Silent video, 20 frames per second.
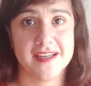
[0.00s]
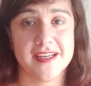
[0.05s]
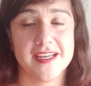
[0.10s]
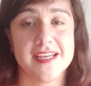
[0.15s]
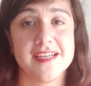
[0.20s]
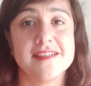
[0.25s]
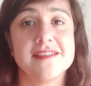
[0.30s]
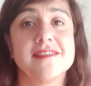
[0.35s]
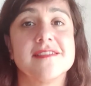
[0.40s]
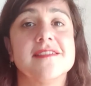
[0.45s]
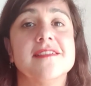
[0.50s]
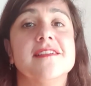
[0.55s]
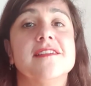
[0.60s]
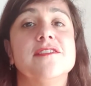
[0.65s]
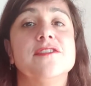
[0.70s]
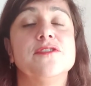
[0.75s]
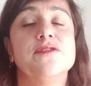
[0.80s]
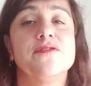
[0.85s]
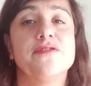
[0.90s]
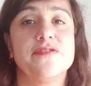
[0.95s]
is
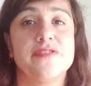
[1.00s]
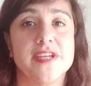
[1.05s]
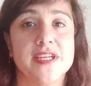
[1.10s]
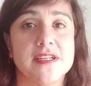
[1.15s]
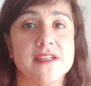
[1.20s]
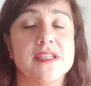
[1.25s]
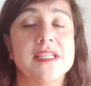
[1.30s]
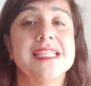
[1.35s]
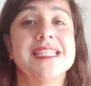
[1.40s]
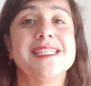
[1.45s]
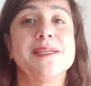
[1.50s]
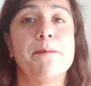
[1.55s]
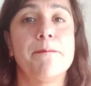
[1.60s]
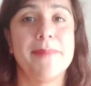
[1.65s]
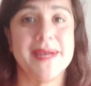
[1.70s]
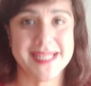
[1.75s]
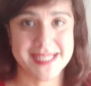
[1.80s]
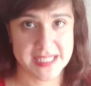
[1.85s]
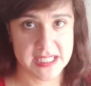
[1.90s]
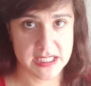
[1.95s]
to feel
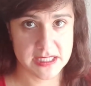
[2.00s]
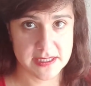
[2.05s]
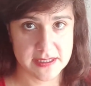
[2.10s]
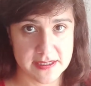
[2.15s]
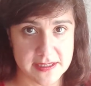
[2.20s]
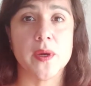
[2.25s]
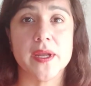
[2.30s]
dependent.